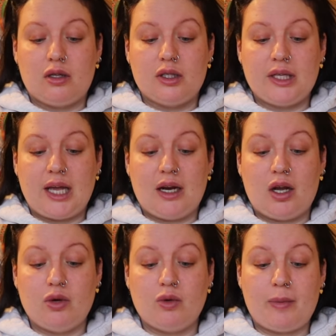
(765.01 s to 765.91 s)

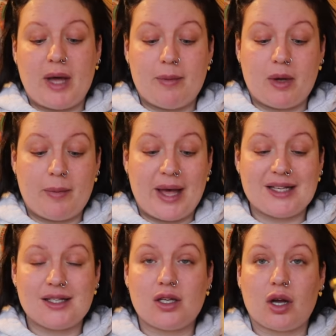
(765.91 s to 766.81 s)
Yellow pepper
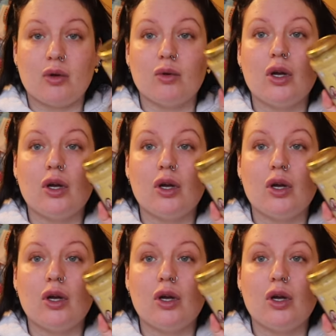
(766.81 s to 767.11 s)
pesto.